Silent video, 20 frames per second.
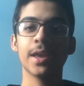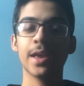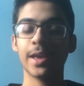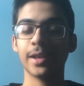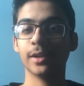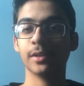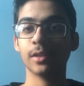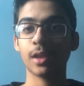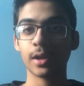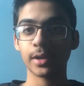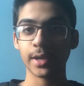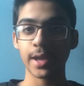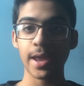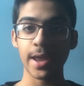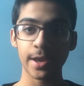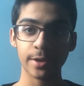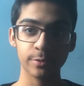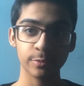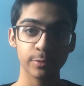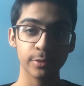And a lot of
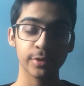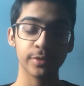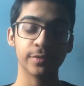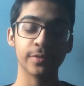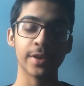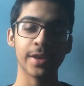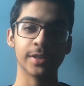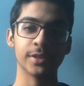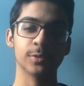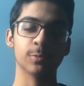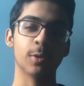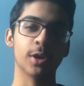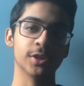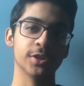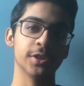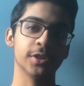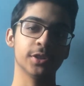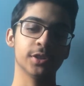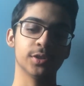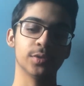Android fans
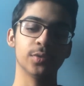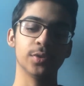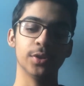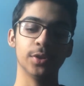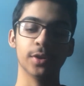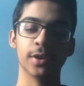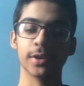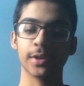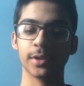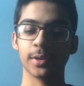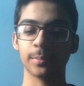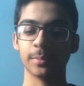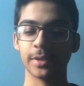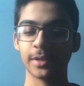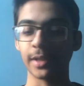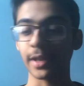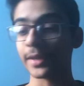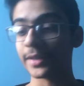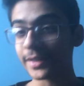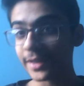watching this video are going to be
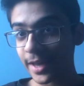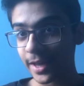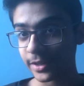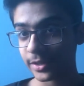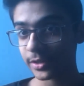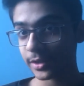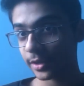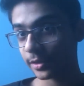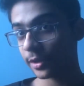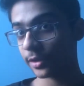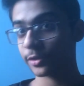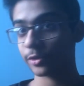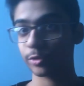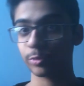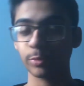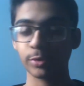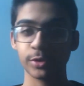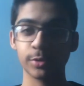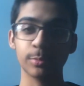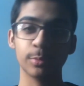like, yes, another
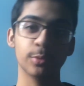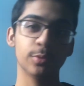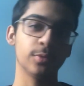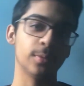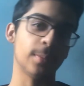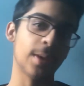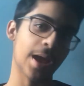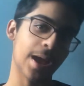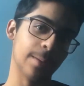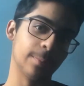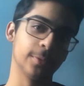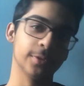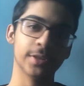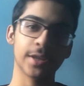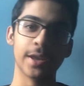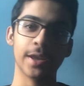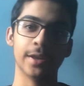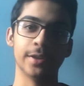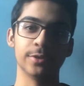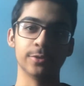switcheroo from Apple
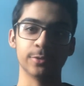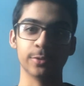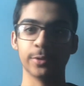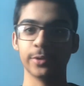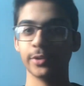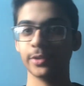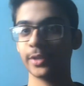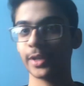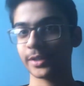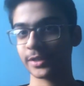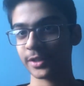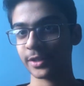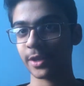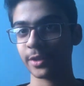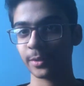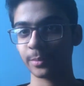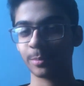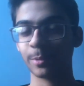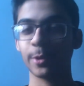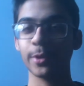to Android. That's
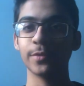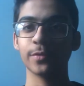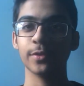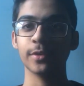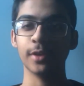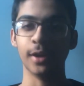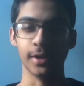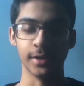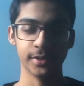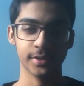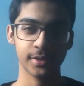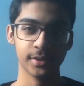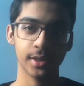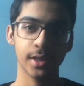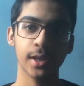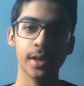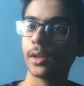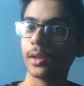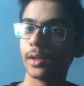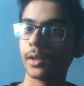another point for us.
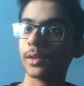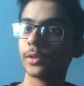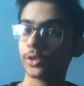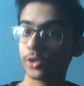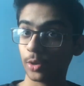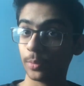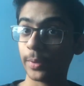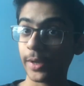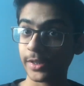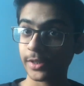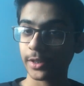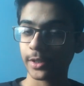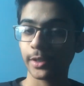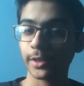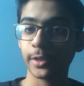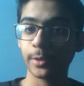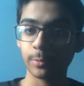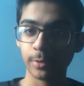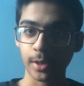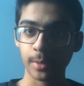So
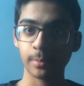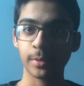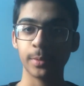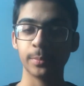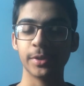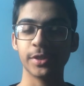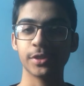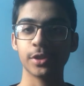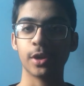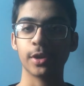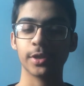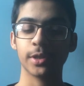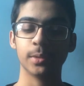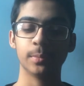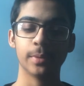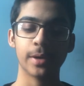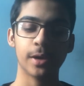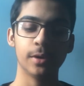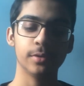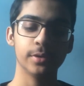basically what I'm going to be talking
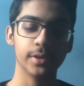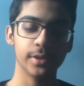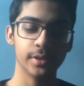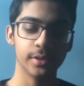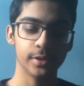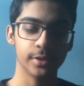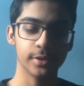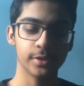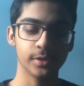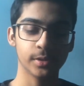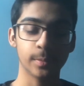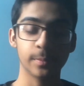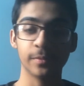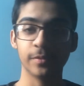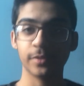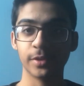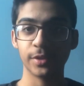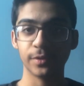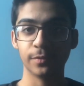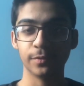about is some
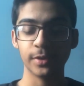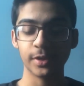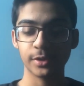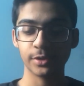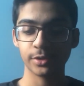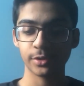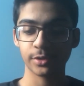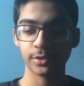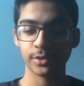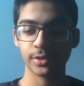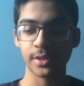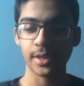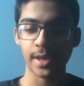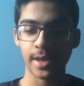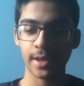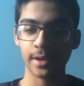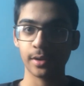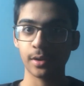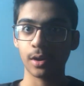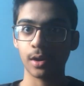of the features
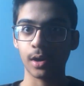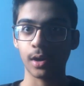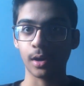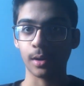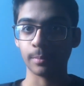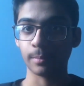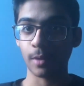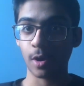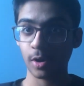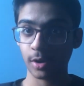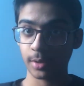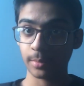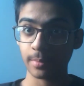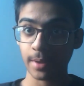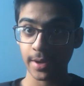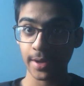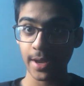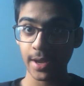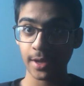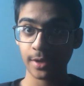that are in my
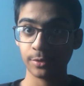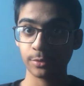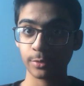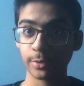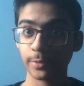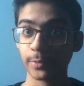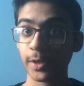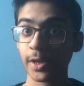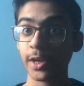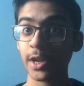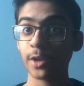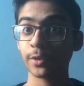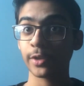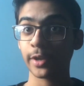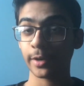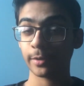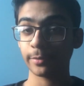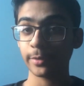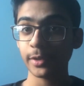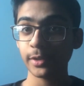Android right now that I
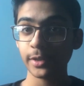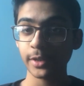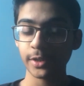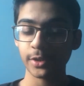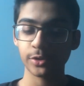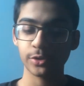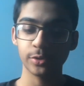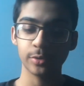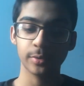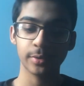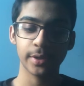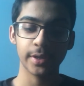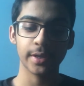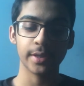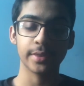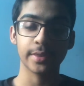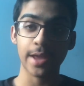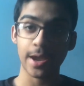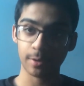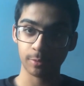really enjoy
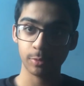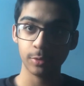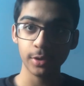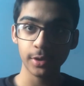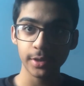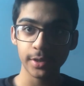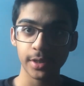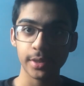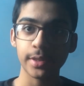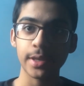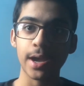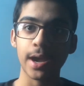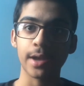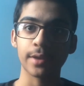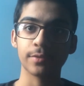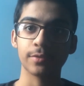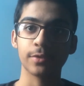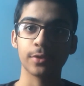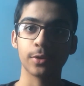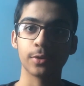and that weren't in the
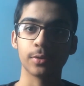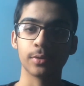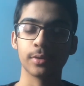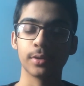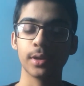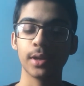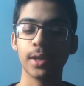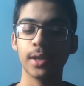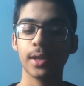iPhone.